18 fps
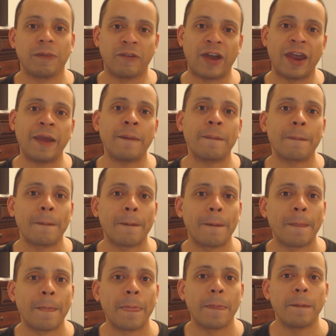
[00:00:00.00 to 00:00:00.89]
Right?
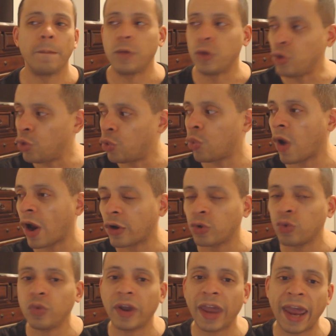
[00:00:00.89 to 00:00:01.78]
You
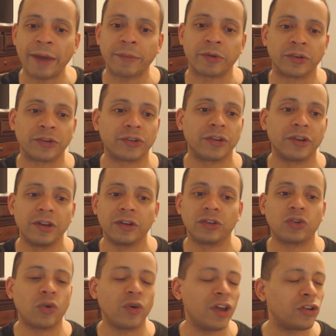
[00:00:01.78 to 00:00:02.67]
want new gamers.
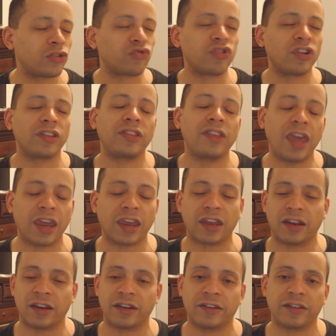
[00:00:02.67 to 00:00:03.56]
So it's
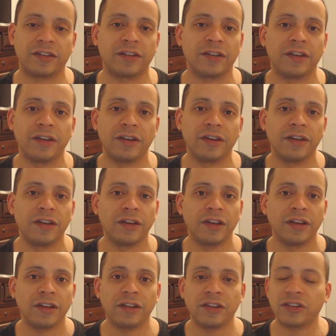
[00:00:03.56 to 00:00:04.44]
ridiculous.
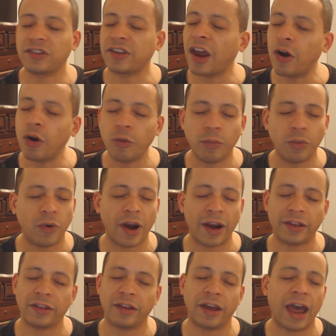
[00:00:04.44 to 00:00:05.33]
Terrible
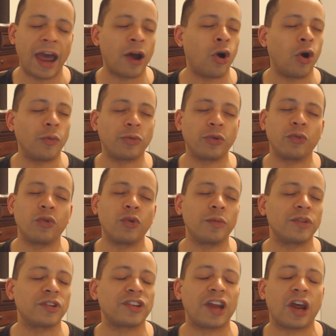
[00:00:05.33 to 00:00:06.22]
idea. I hope the
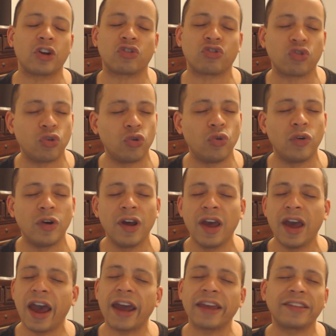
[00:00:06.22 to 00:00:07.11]
rumor is not true.
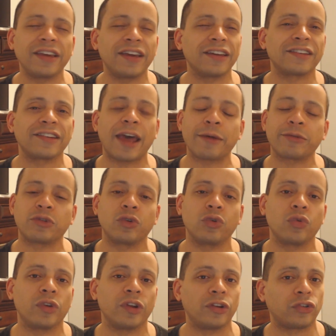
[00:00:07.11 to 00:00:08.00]
I think it's
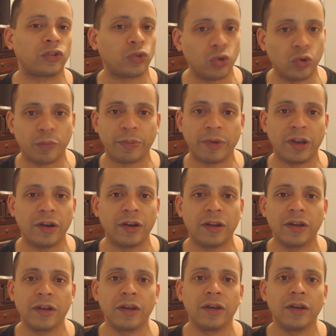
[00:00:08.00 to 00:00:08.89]
absolutely stupid.